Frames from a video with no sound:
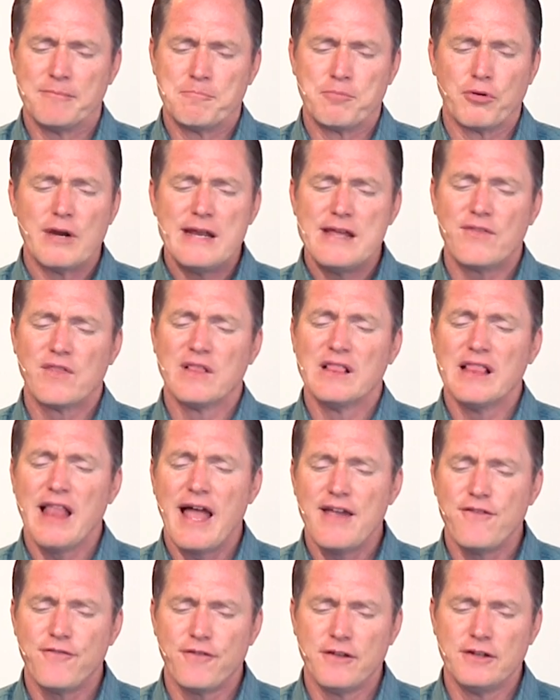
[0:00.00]
breathe
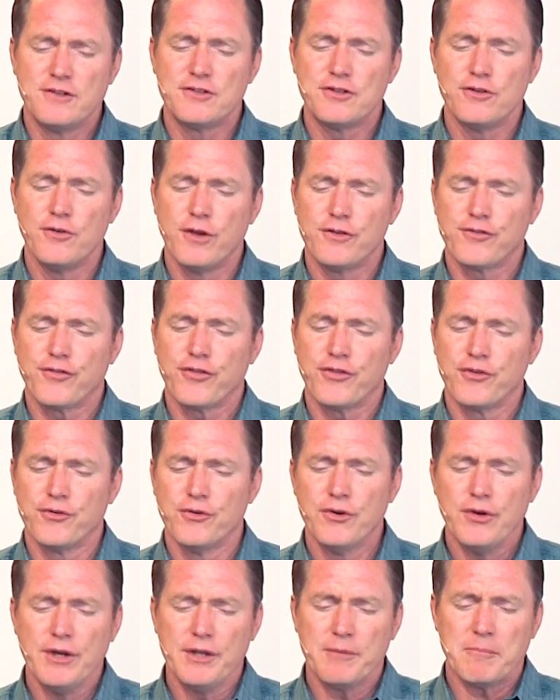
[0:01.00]
life into us
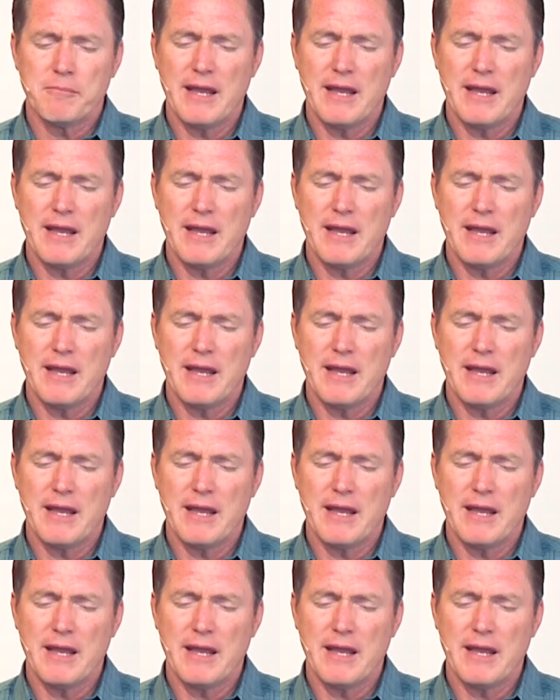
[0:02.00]
through it.